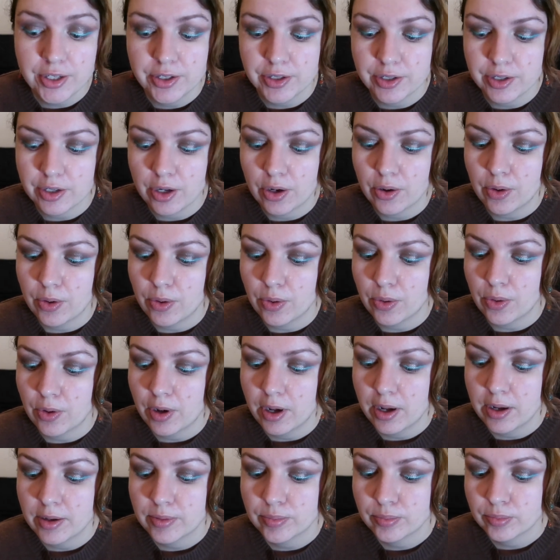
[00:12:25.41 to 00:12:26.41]
So
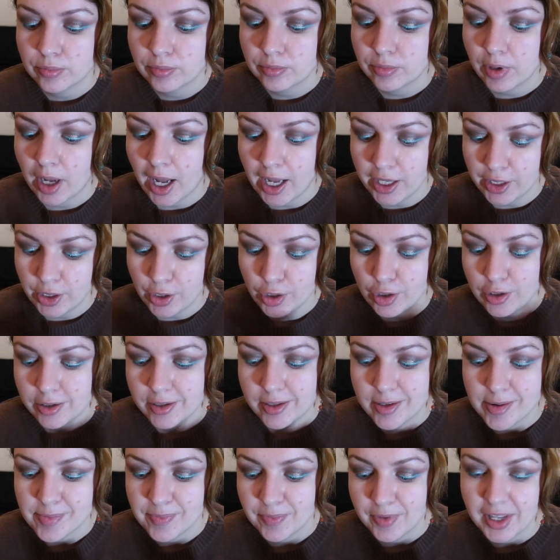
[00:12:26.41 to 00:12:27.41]
I
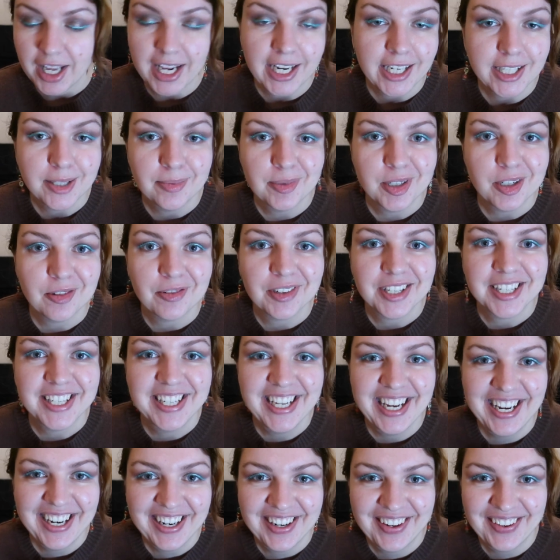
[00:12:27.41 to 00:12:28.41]
used a little bit of a
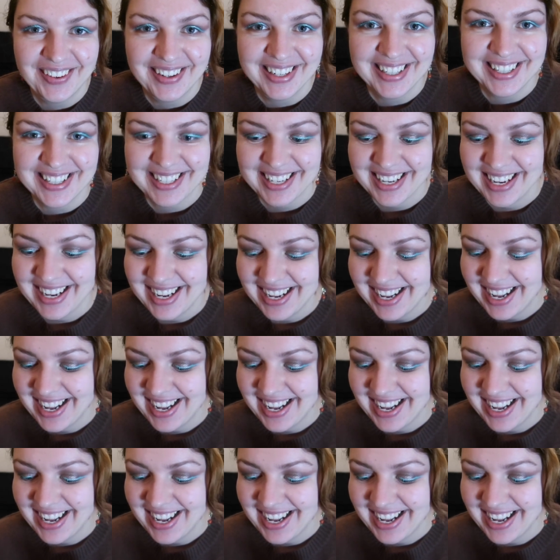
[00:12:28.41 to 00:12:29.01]
secret